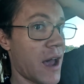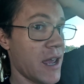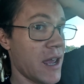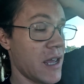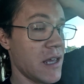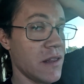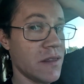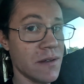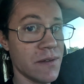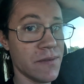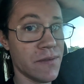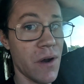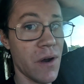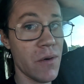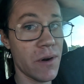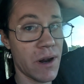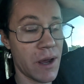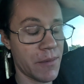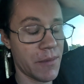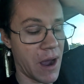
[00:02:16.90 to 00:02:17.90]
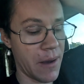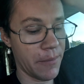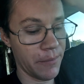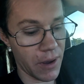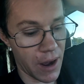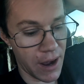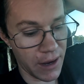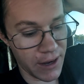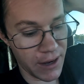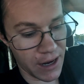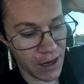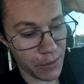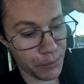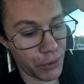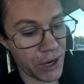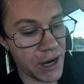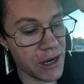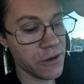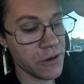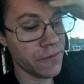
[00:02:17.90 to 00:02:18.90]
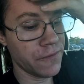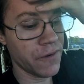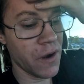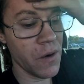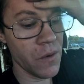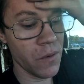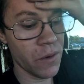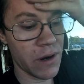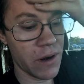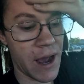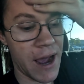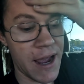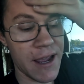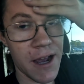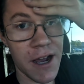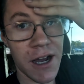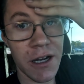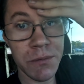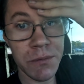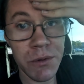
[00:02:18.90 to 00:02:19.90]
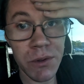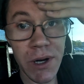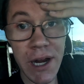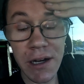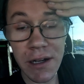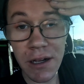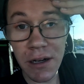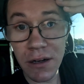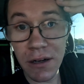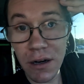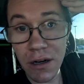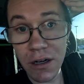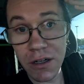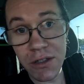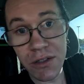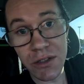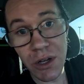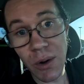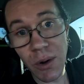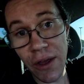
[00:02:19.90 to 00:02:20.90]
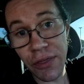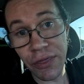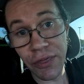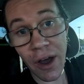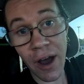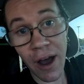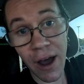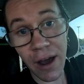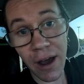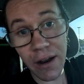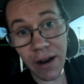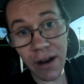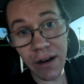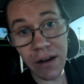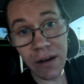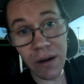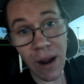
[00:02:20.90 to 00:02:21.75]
I hate this phone. I got a brand new phone. I upgraded, or so I thought.